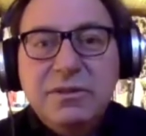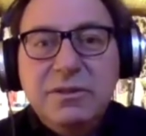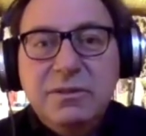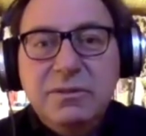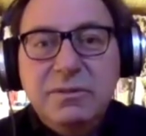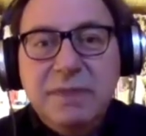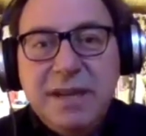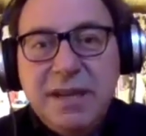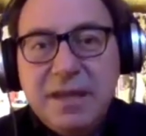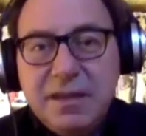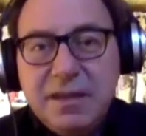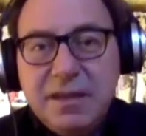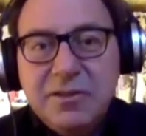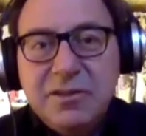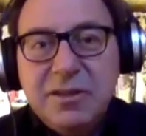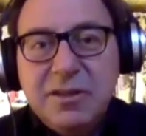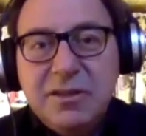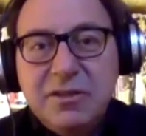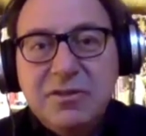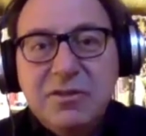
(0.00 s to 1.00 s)
You're making
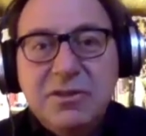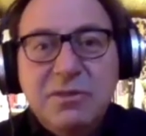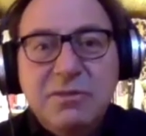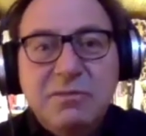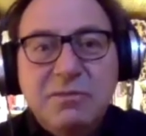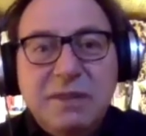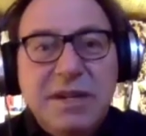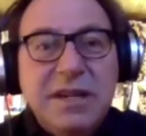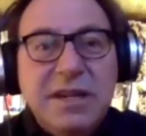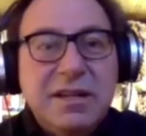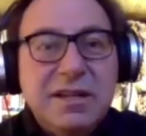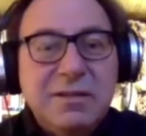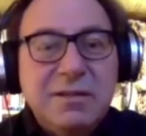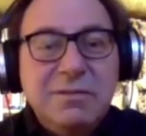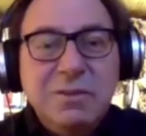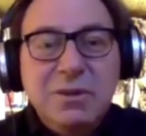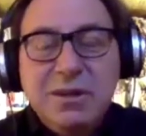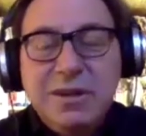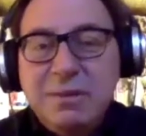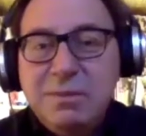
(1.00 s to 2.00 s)
decisions. You're writing a
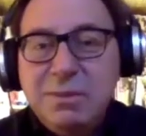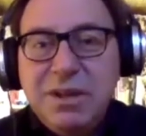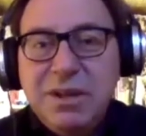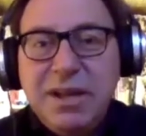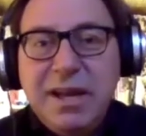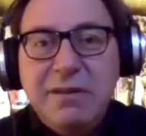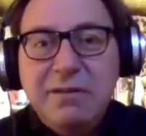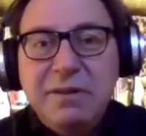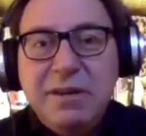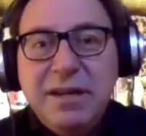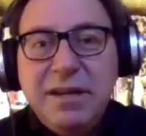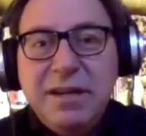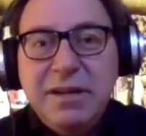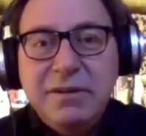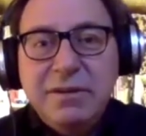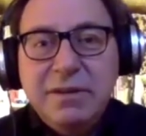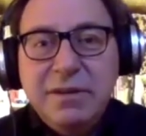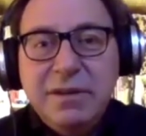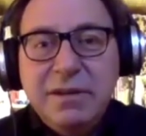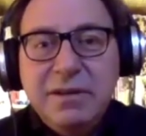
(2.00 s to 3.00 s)
community plan right
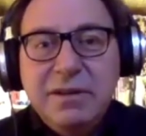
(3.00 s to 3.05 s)
now.